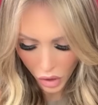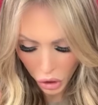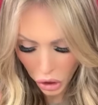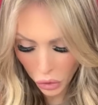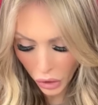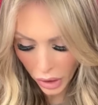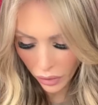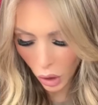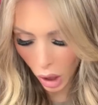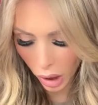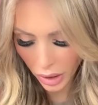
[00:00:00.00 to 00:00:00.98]
You could have
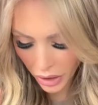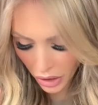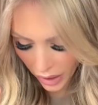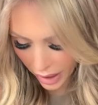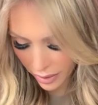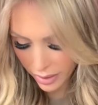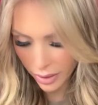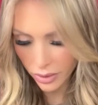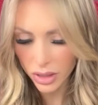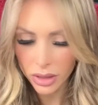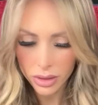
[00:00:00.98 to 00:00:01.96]
called on your
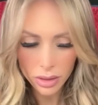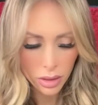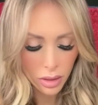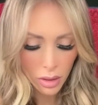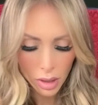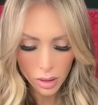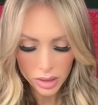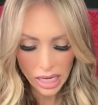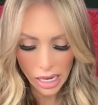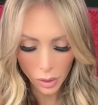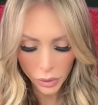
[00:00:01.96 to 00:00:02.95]
ancestors to
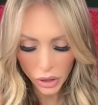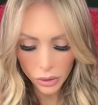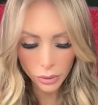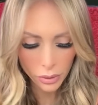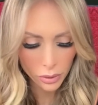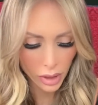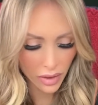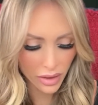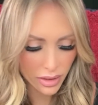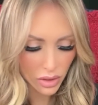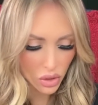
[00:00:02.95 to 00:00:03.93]
help you in
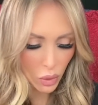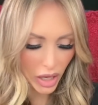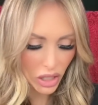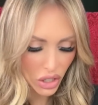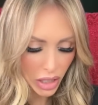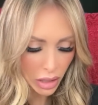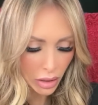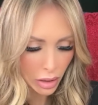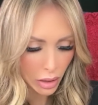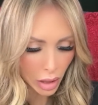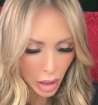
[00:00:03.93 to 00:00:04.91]
this situation.
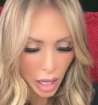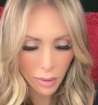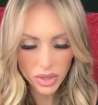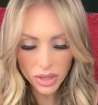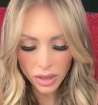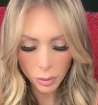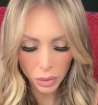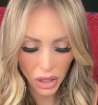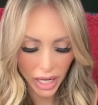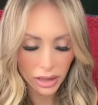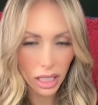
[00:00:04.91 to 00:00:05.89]
I'm just going to
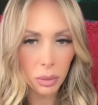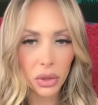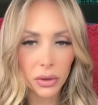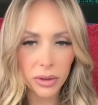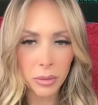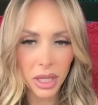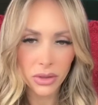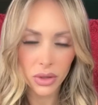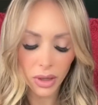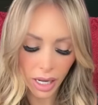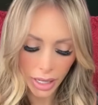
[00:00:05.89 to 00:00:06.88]
blindly pull from these,
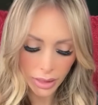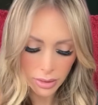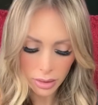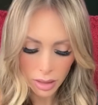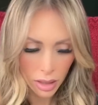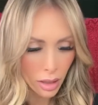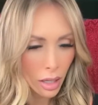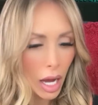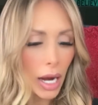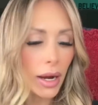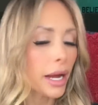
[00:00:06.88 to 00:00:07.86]
you guys.
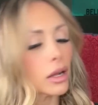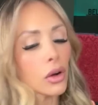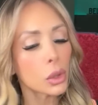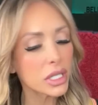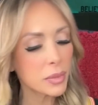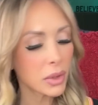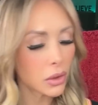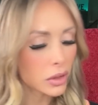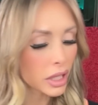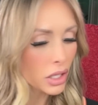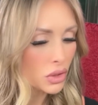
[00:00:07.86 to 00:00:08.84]
All right. Holy Spirit,
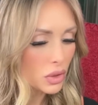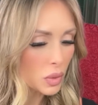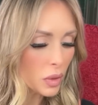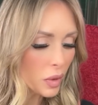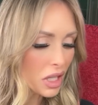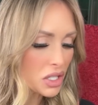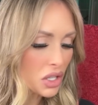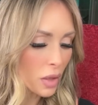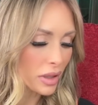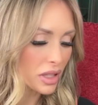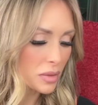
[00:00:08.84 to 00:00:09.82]
Holy Angels, what do we need to know
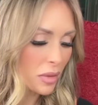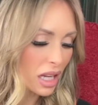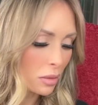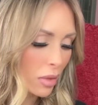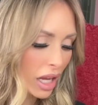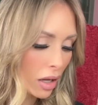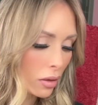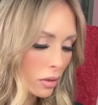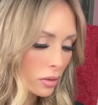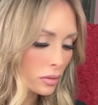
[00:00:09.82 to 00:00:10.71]
about this main male?